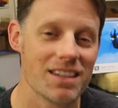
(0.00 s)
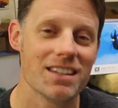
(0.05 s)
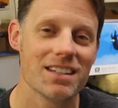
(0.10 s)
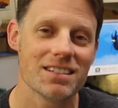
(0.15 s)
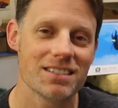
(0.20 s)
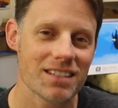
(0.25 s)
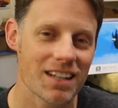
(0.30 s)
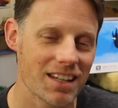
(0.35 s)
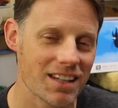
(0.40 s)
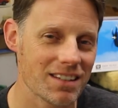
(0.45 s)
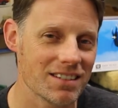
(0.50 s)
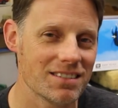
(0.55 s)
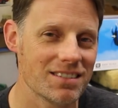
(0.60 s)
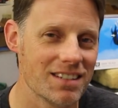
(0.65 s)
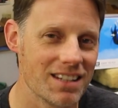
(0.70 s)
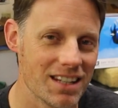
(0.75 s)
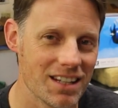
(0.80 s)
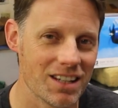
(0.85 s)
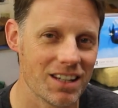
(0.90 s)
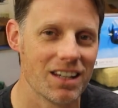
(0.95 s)
This is
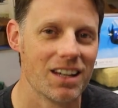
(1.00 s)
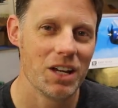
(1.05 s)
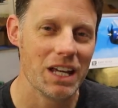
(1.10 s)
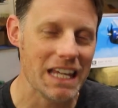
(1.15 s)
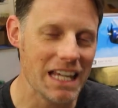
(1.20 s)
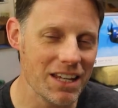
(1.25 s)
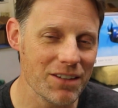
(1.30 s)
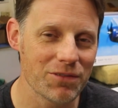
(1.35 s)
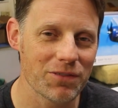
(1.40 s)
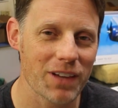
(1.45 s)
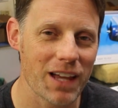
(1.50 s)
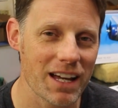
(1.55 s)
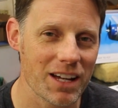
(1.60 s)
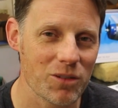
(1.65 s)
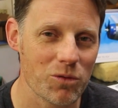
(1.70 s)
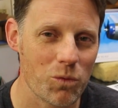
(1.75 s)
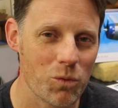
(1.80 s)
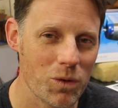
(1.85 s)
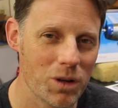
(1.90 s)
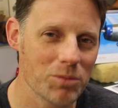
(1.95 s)
the
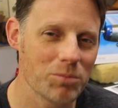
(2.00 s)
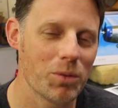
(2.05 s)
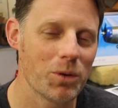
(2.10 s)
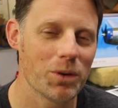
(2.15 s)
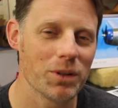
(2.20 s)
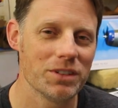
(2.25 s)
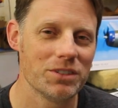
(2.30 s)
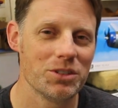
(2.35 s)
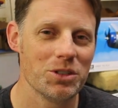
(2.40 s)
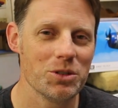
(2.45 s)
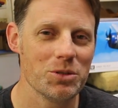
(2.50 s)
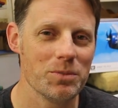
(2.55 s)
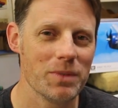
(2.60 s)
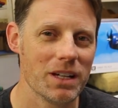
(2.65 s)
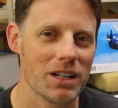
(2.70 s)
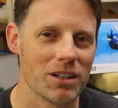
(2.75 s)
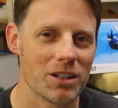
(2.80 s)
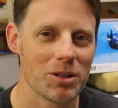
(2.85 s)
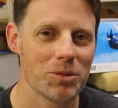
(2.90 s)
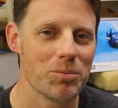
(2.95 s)
E-Flite 1.2
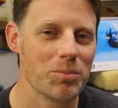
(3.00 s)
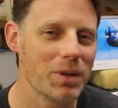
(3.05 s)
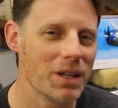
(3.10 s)
meter